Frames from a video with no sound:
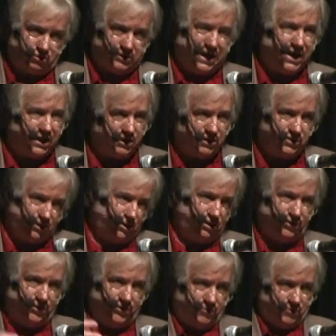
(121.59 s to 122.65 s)
data to
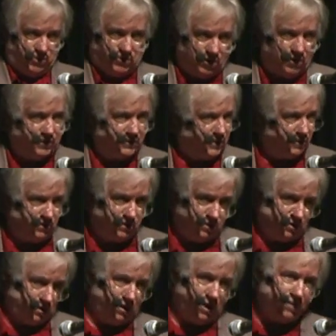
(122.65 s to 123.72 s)
yield the result that
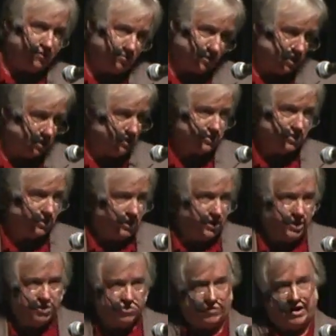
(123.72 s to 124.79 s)
the government is
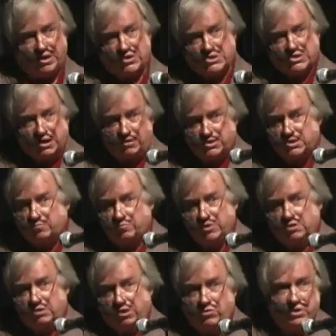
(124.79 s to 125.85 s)
trying to sell us a
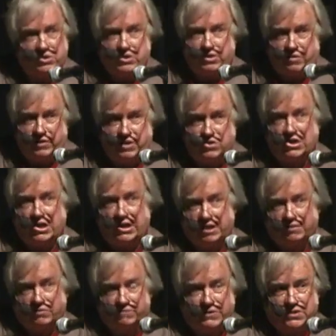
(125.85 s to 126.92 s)
bill of goods here that's not
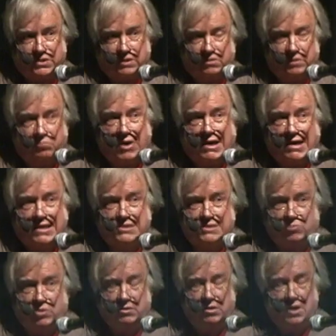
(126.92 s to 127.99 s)
even physically
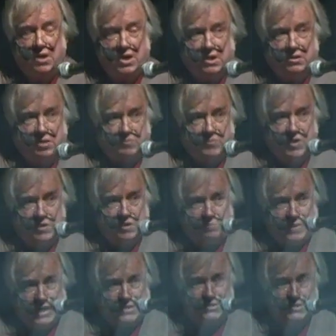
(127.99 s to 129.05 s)
possible. The, the
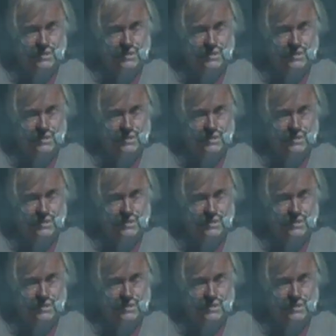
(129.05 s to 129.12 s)
best